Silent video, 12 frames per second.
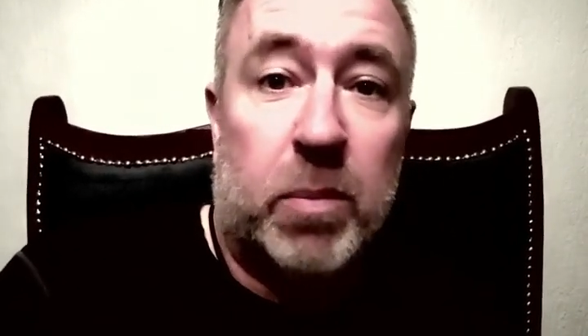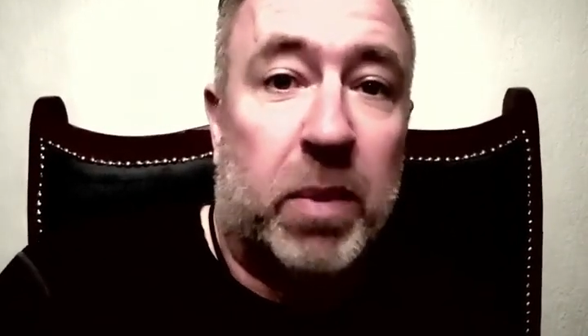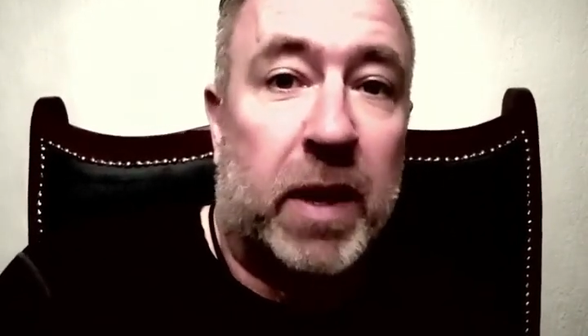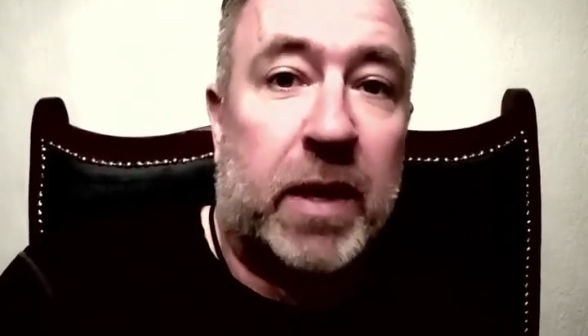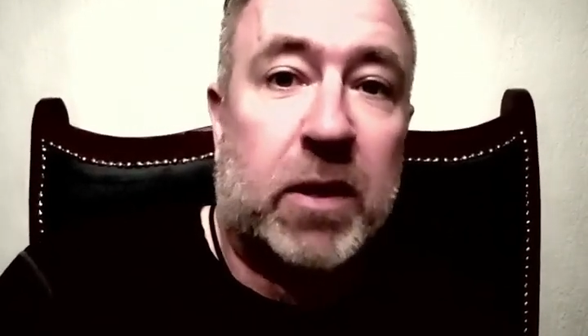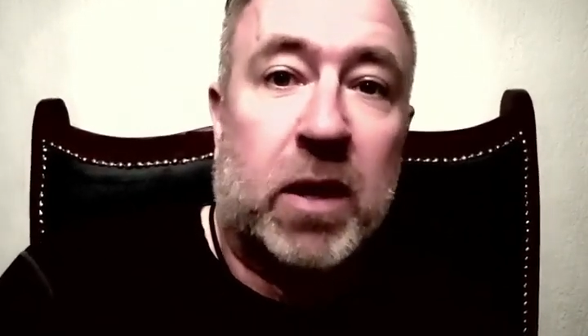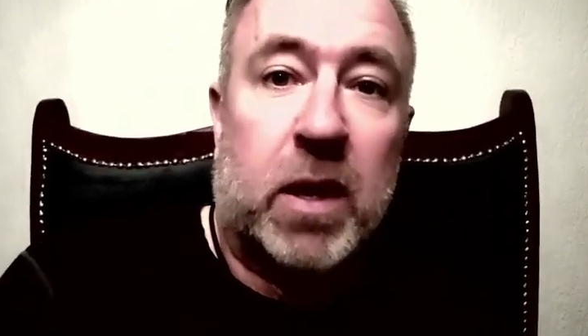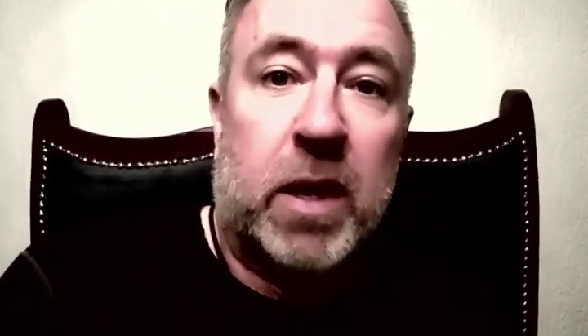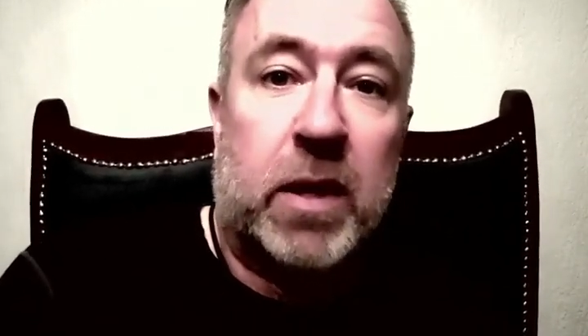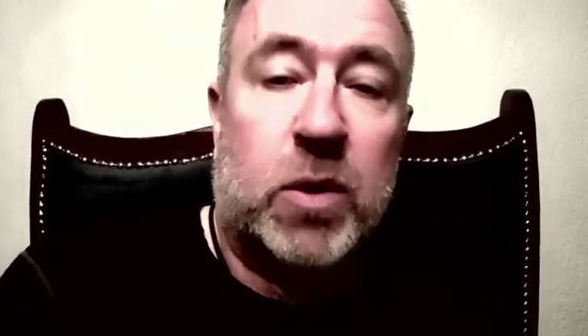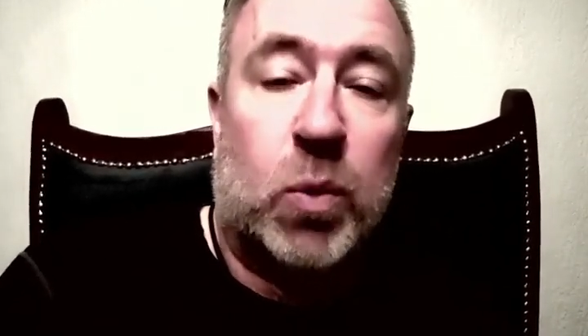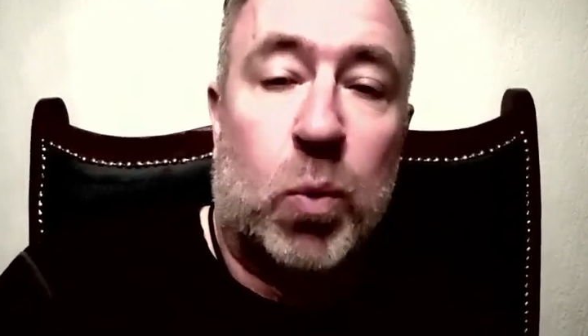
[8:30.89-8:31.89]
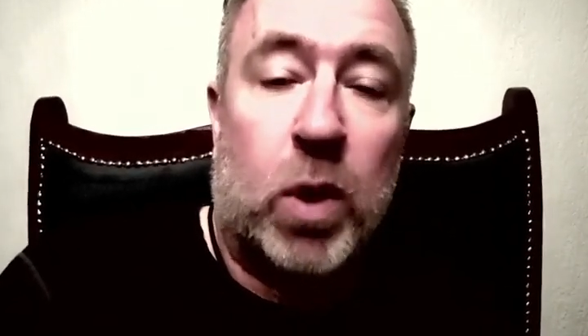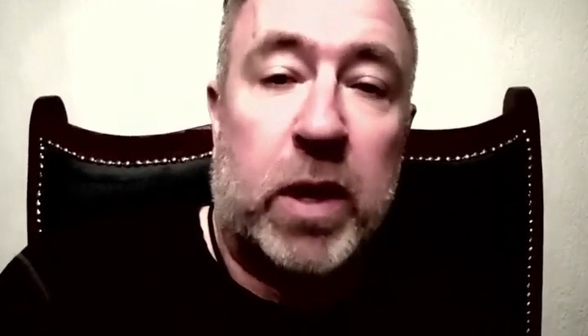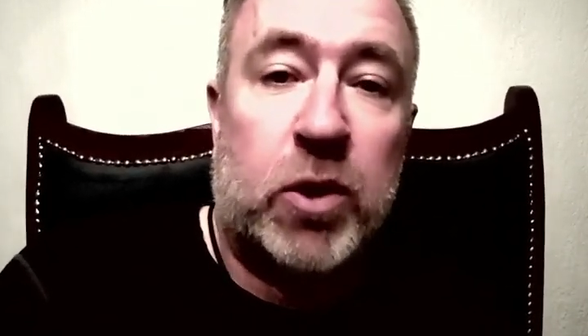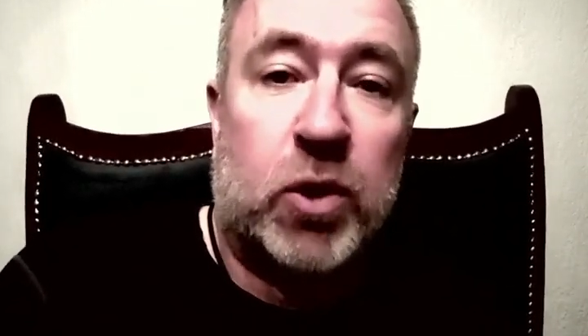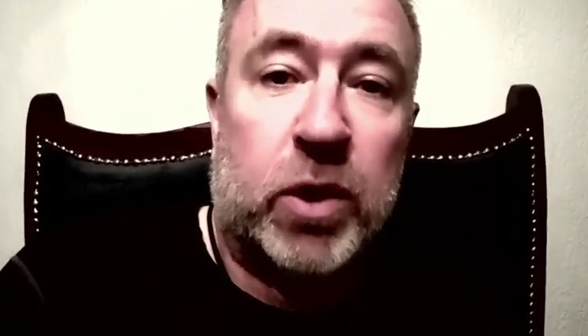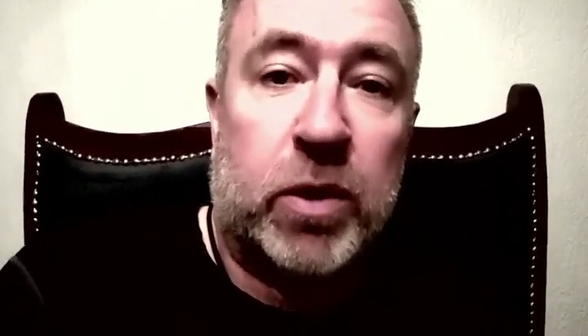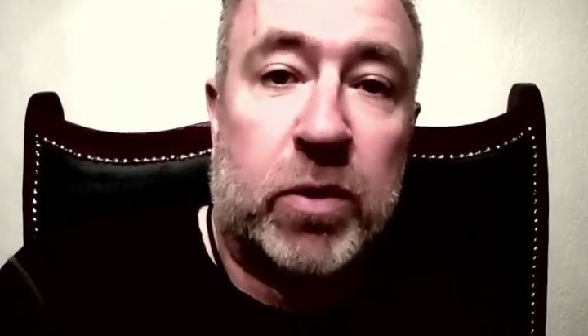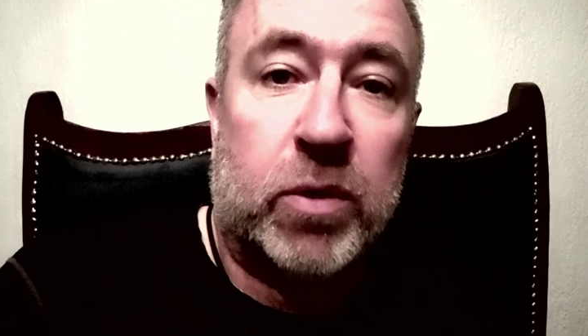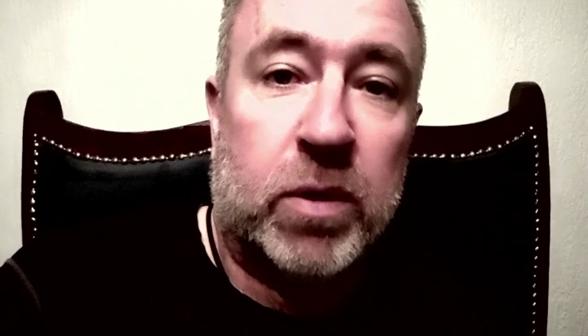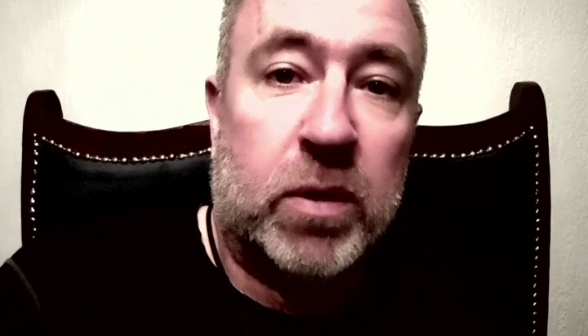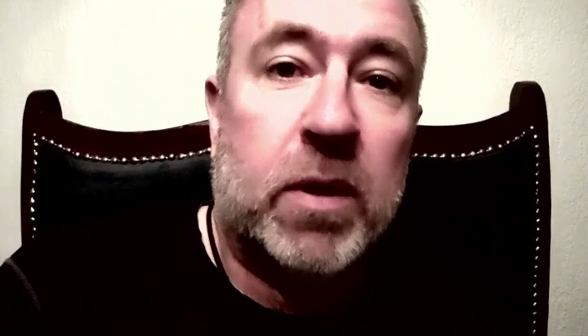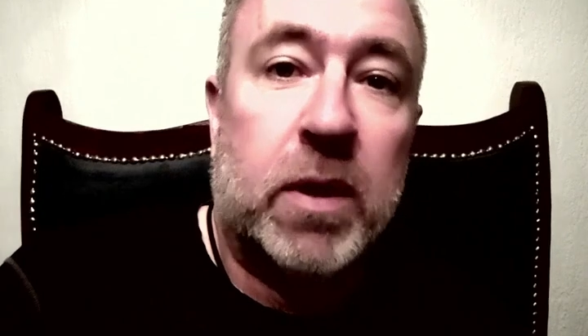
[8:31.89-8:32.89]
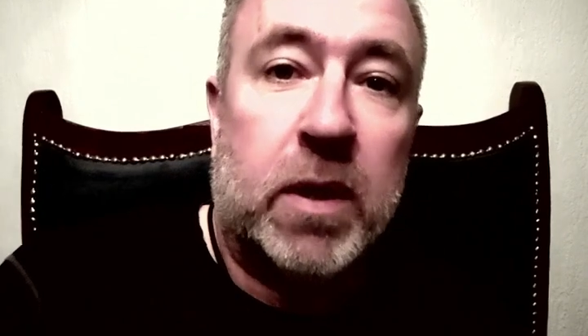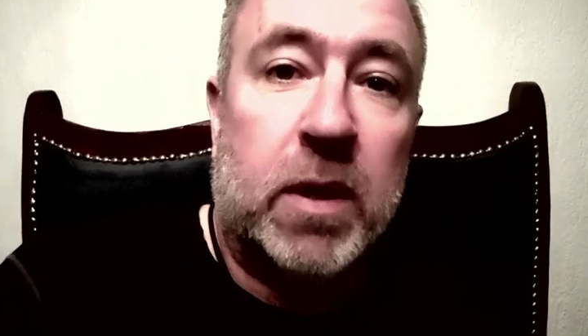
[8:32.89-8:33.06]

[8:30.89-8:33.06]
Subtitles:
black ties, white shirts,